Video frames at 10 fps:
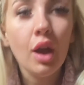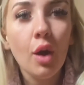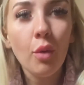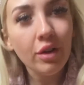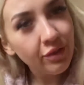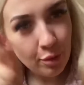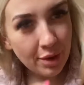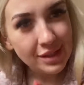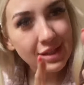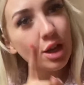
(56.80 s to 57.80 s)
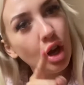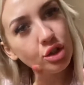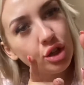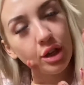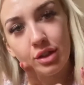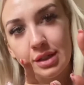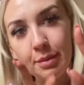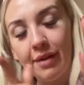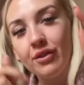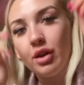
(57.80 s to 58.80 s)
One of the presents I can't show you because it's
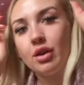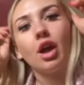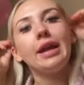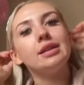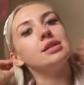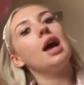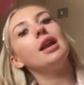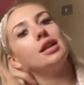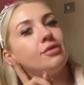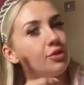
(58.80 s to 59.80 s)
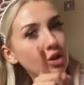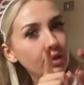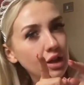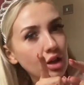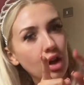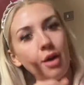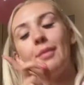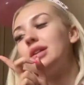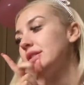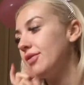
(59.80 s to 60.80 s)
my phone case. And I've currently got it on,
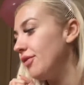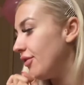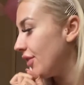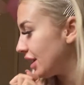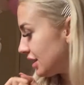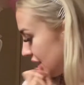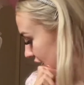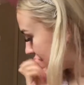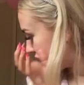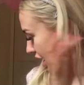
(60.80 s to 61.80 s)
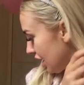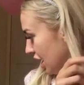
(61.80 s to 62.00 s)
but it's fantastic.